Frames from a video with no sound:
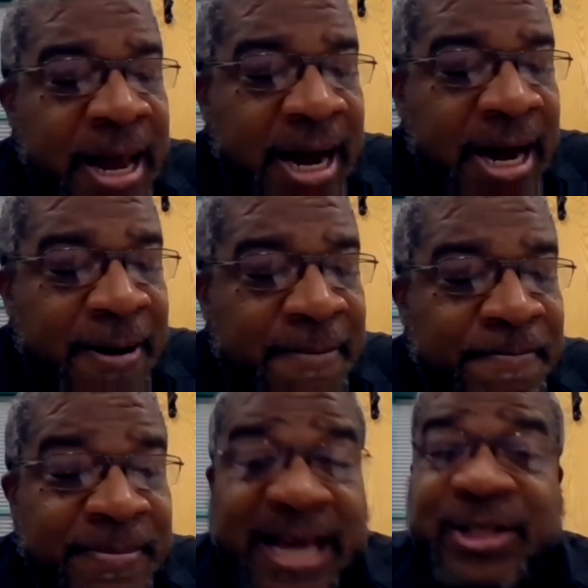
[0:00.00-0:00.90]

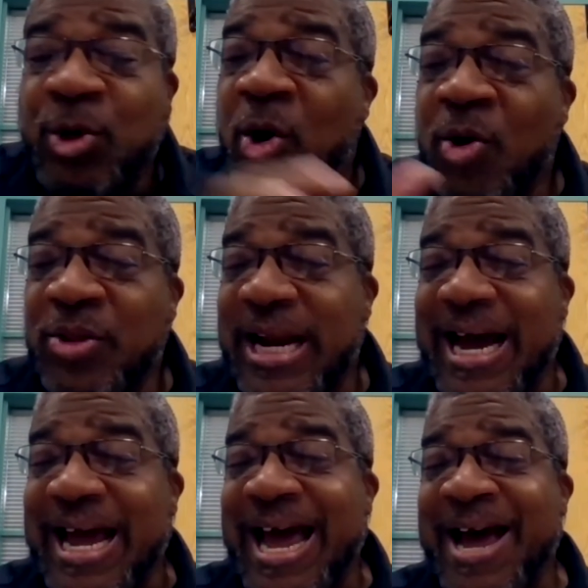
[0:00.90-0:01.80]
That's all that
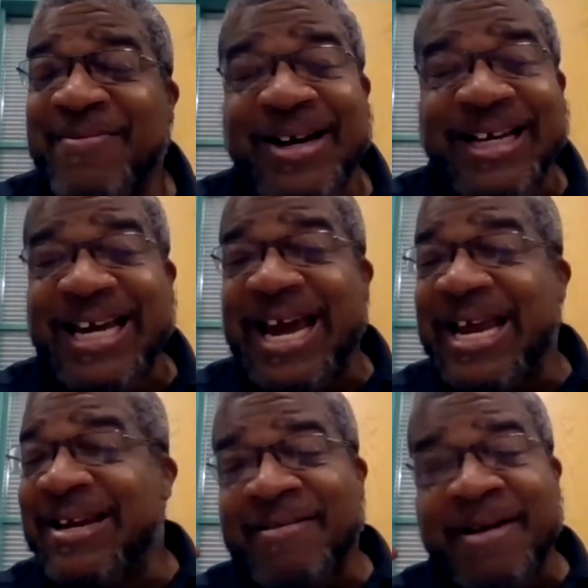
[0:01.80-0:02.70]
I have.
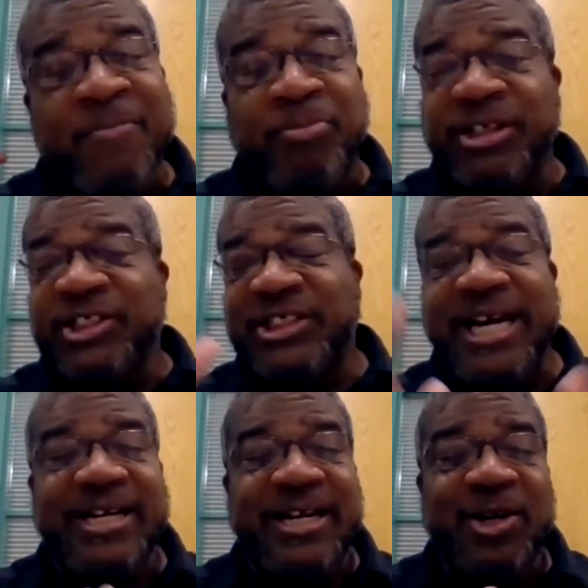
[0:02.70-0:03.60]
Again,
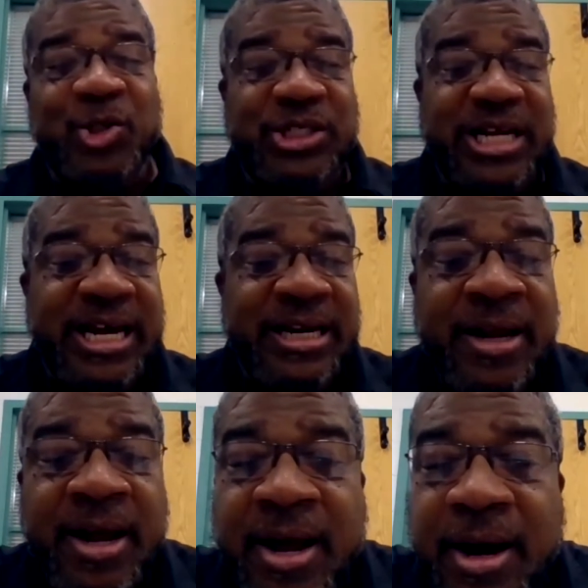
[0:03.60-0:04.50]
appreciate Del State,
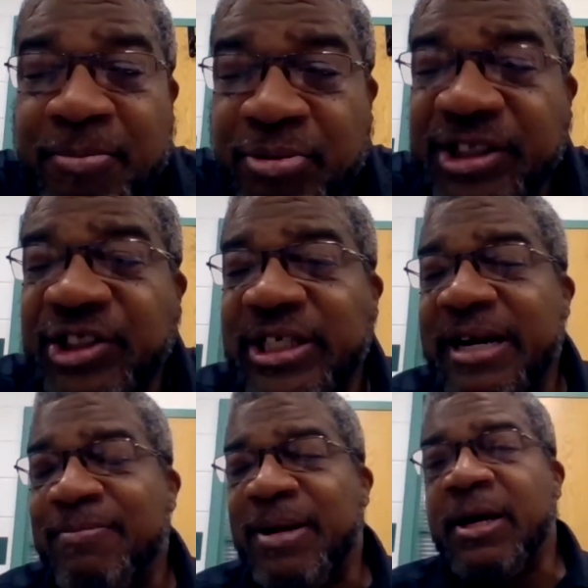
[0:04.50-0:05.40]

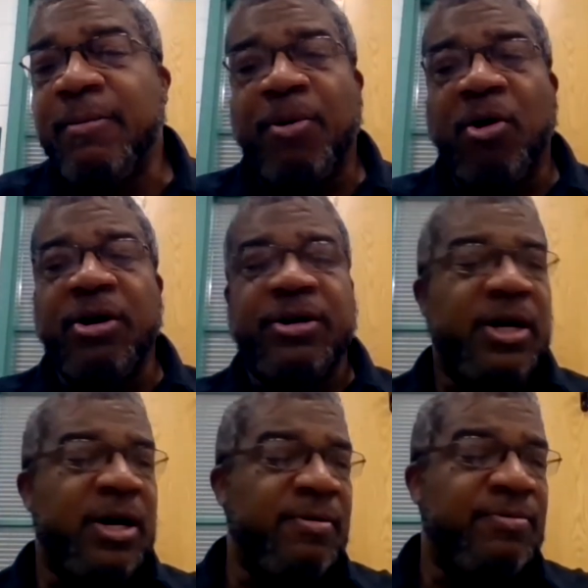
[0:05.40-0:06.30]
appreciate being a part
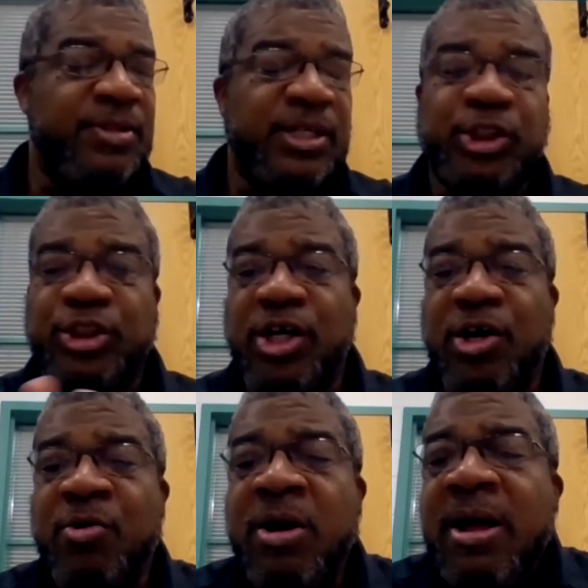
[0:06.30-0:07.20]
of this
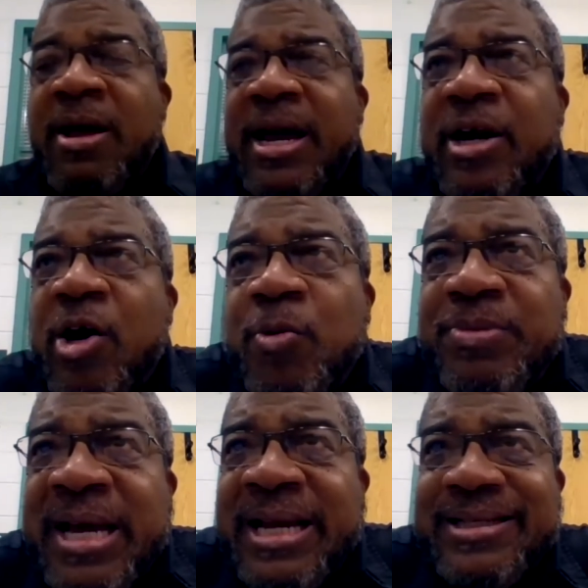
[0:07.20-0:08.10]
show. And I
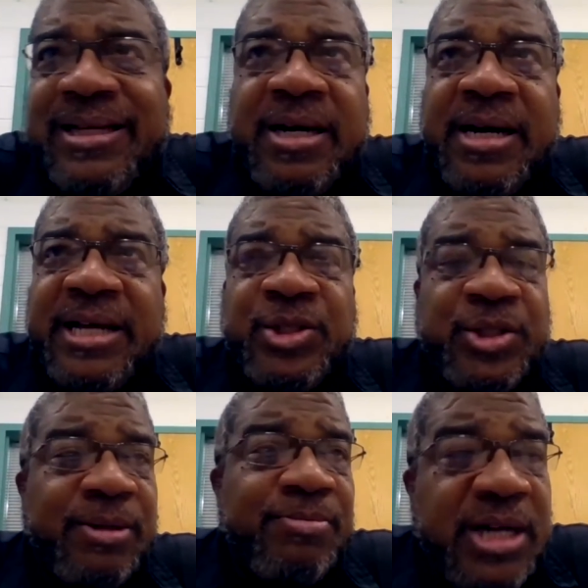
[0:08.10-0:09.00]
hope that at
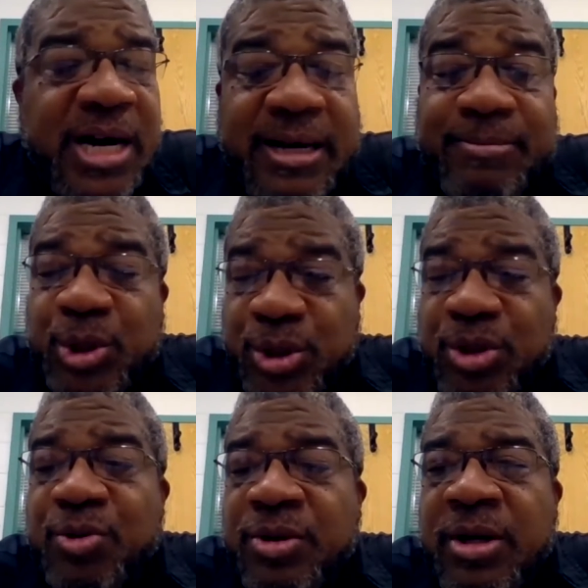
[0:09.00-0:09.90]
some time
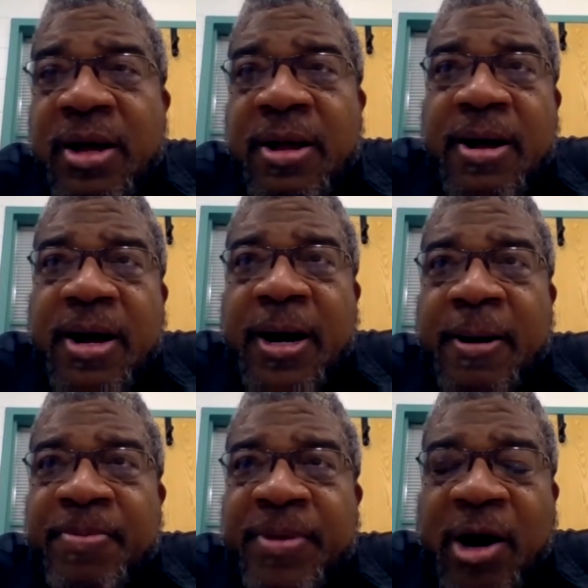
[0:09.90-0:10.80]
soon,
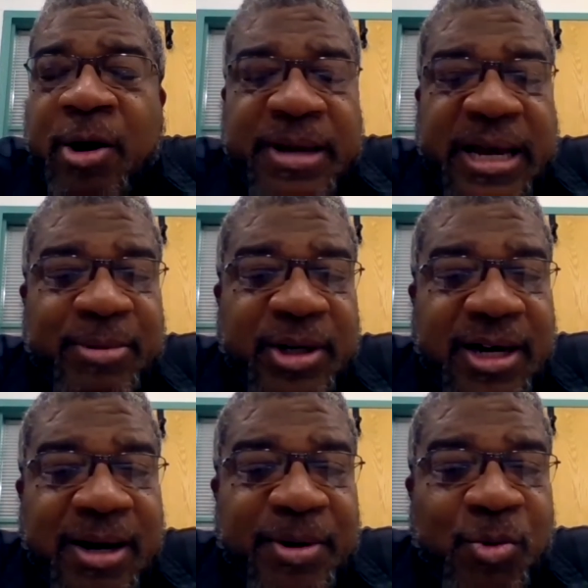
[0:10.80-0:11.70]
I'll be able to
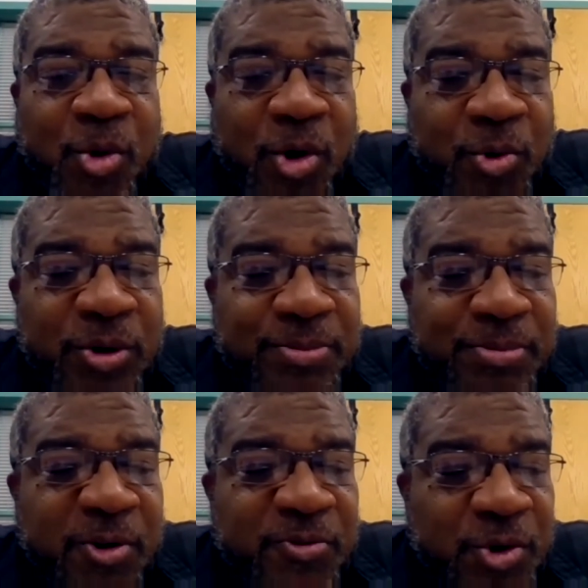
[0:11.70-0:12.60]
come and work with
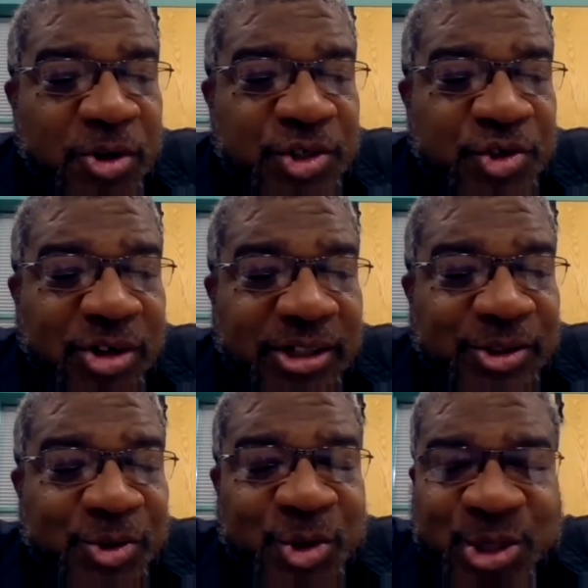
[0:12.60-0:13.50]
both your
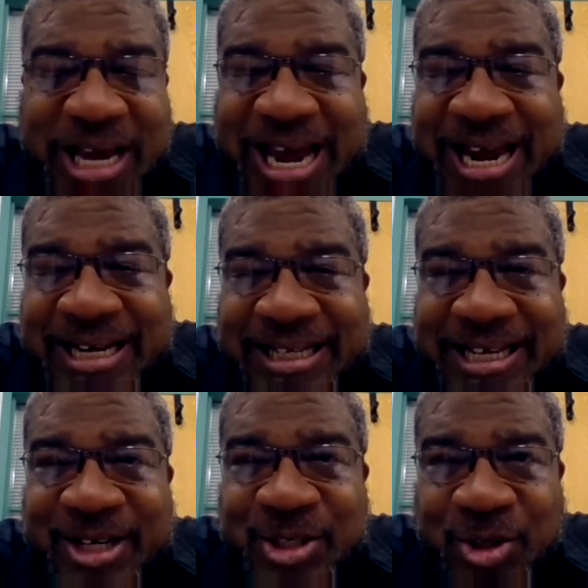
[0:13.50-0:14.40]
instructors and
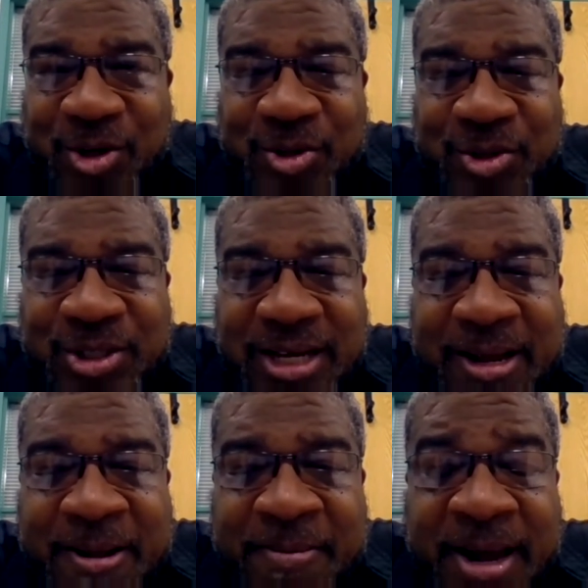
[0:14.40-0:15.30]
the interns.
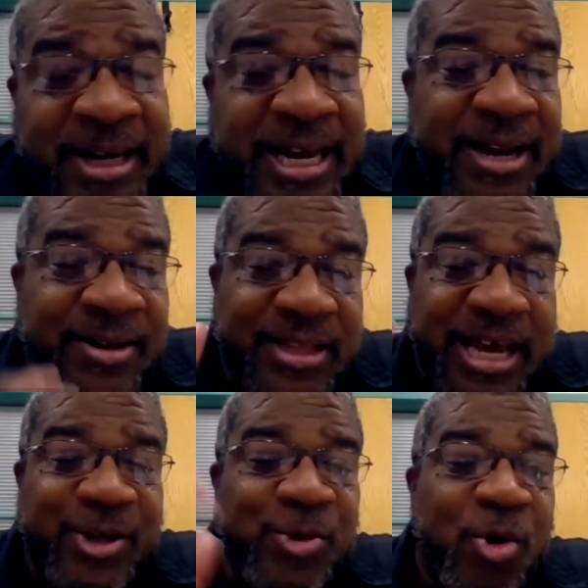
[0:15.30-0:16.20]
Again,
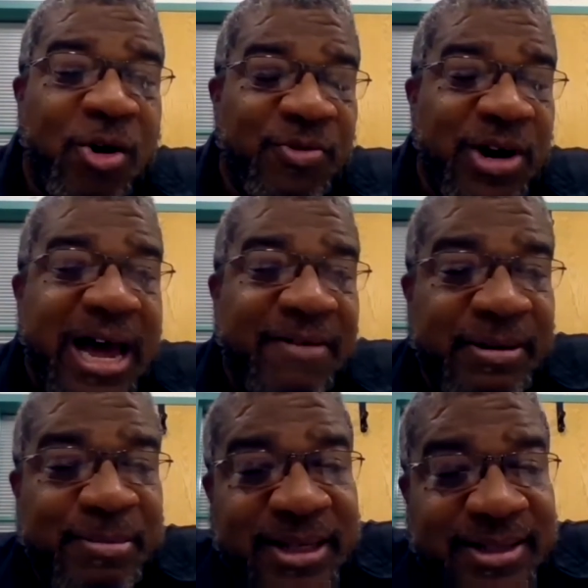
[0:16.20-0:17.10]
thank you all for
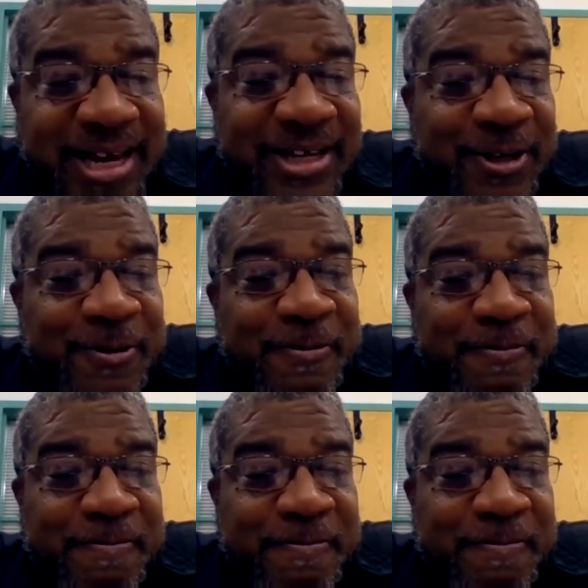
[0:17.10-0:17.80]
having me. Thank you.